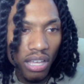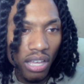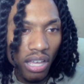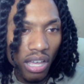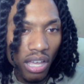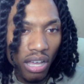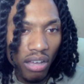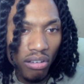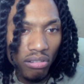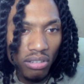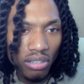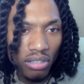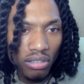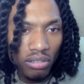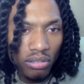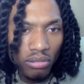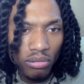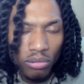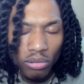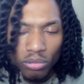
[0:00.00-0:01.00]
Hold
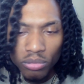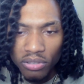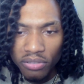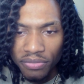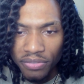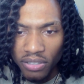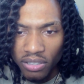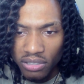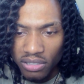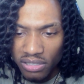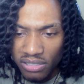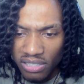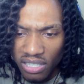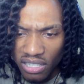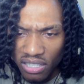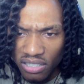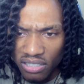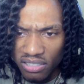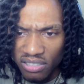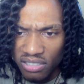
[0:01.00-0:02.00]
on. Who the fuck is
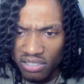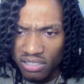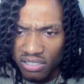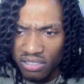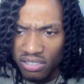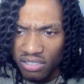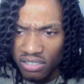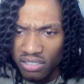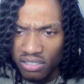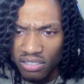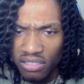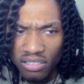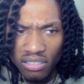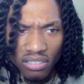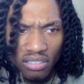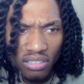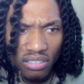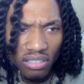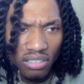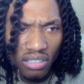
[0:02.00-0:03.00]
this?
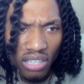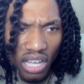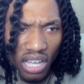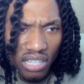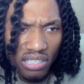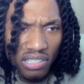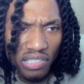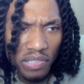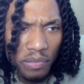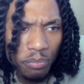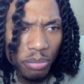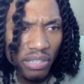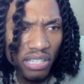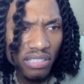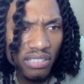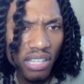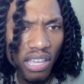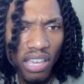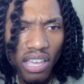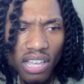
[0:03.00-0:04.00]
I just picked
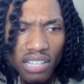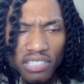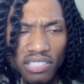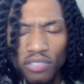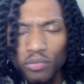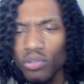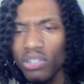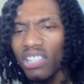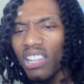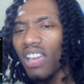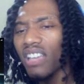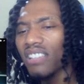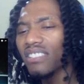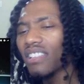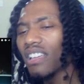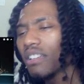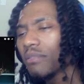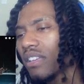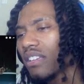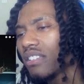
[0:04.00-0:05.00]
that. I just realized that.
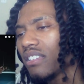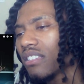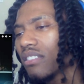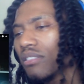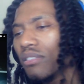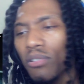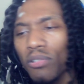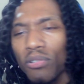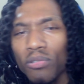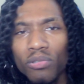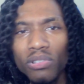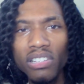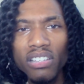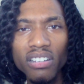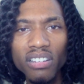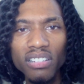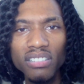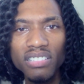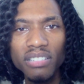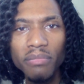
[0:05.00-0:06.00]
I'm like, nigga, who
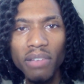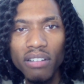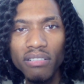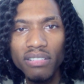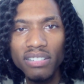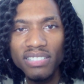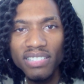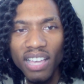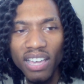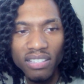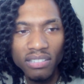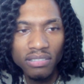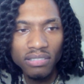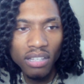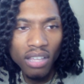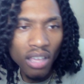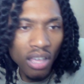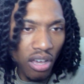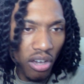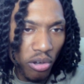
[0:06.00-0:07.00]
lyrics am I reciting?
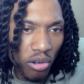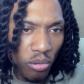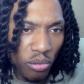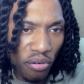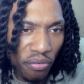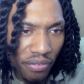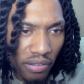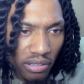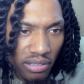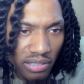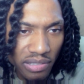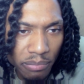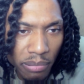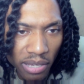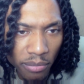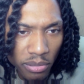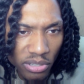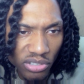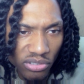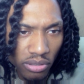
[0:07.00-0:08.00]
Who the fuck is
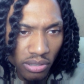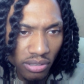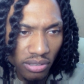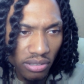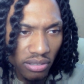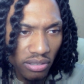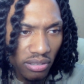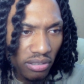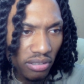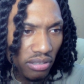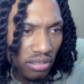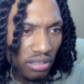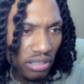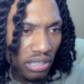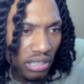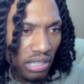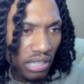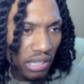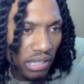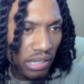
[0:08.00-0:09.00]
Baby Tron?
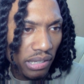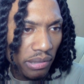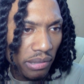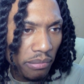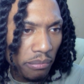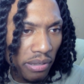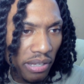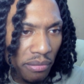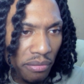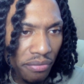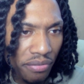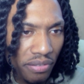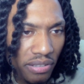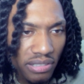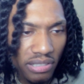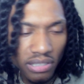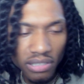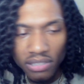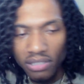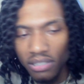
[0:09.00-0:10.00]
BabyFxce
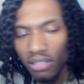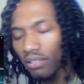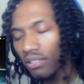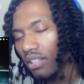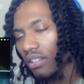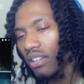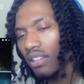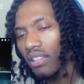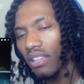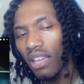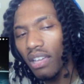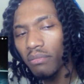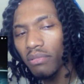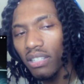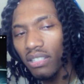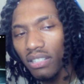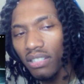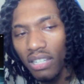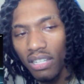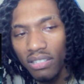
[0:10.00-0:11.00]
E. Hold on. Yeah, I'm like,
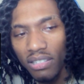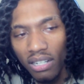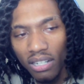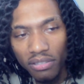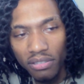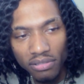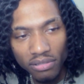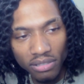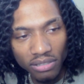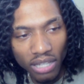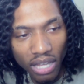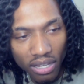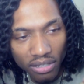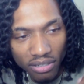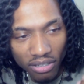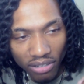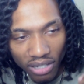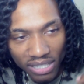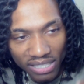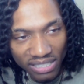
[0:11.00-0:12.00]
nigga, I thought I was doing. I know
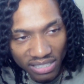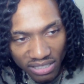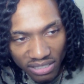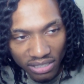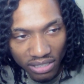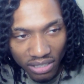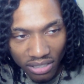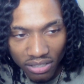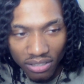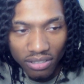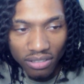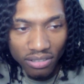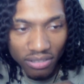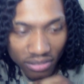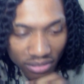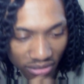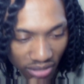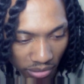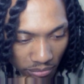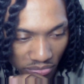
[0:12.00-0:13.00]
I seen E.
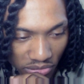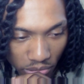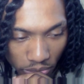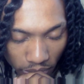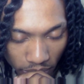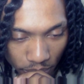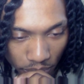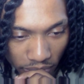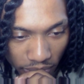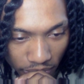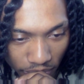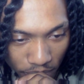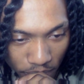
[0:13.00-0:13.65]
I'm tripping.